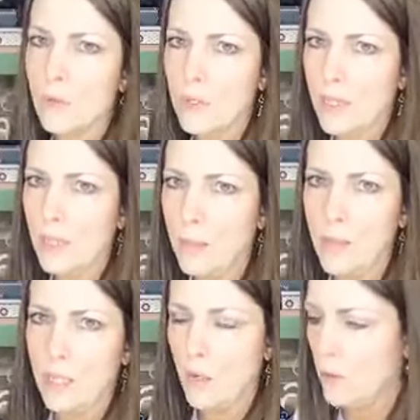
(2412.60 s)
ordering, let
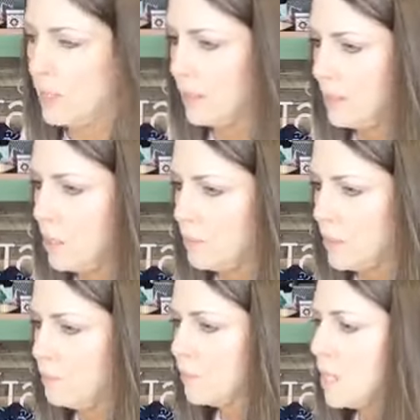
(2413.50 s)
me know and I can help you.